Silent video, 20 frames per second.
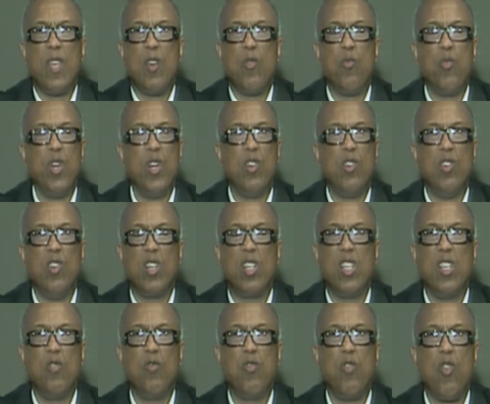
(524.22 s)
We're
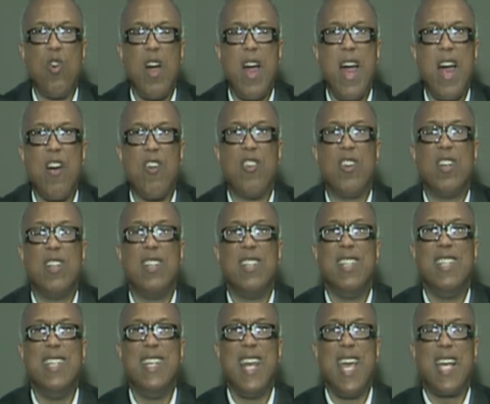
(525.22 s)
looking for our
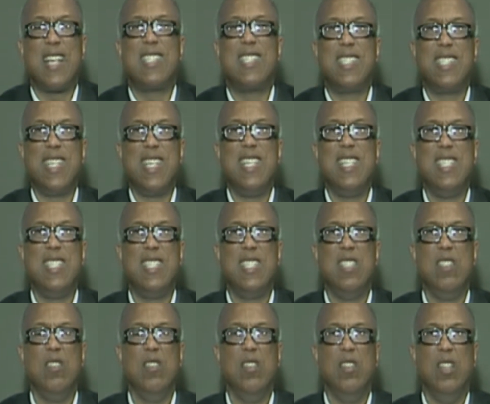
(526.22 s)
next
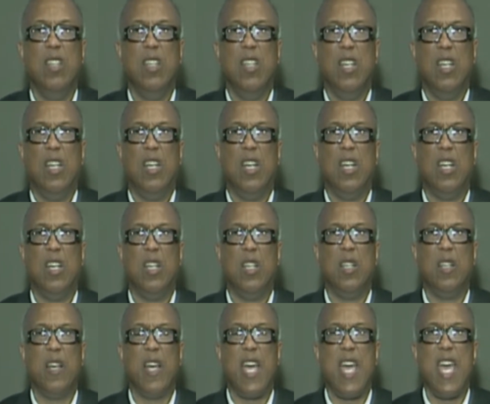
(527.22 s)
season,
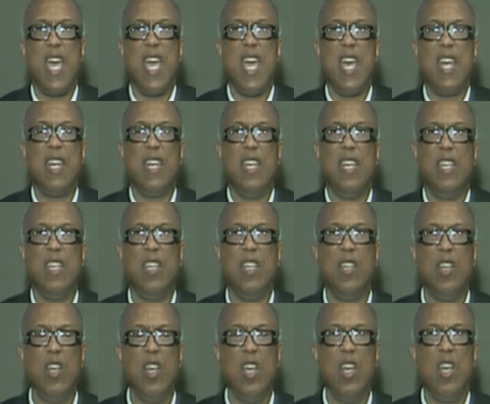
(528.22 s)
and
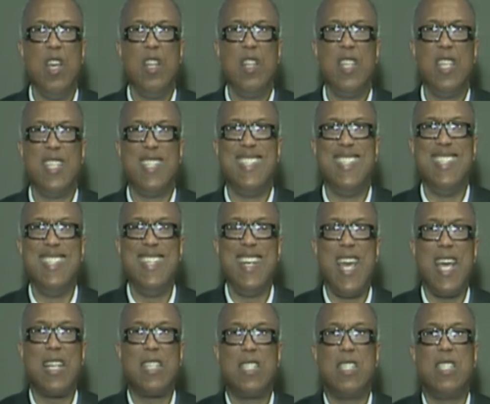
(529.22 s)
this
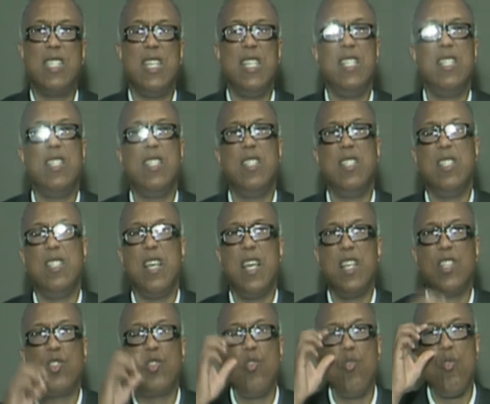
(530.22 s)
next season
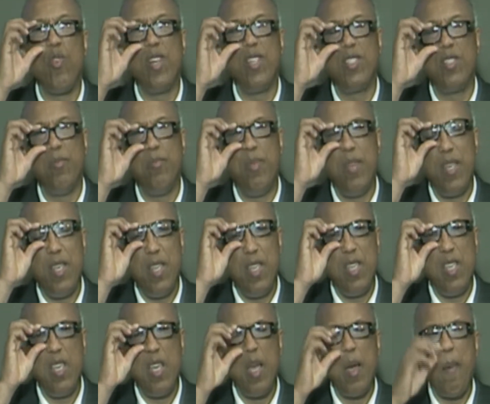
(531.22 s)
is going to
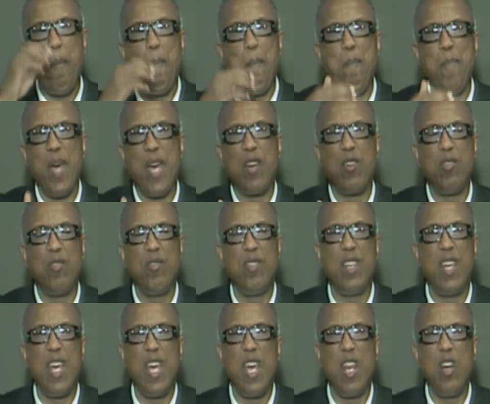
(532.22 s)
be better
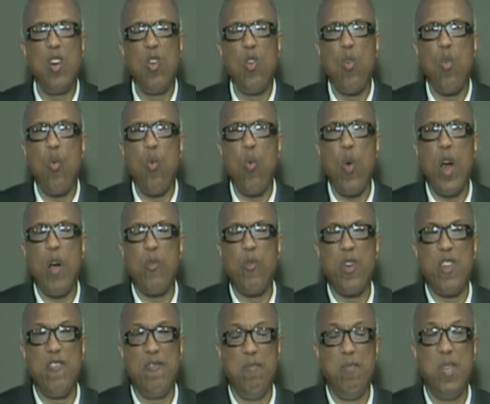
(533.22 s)
than where
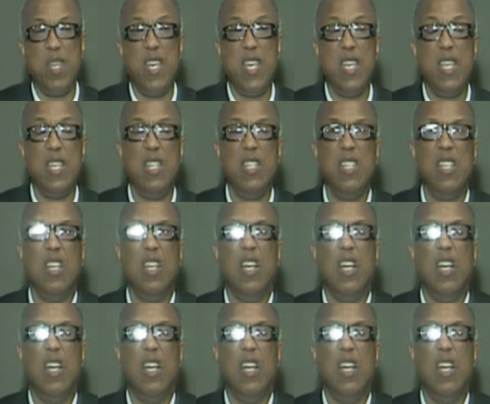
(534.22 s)
we've been.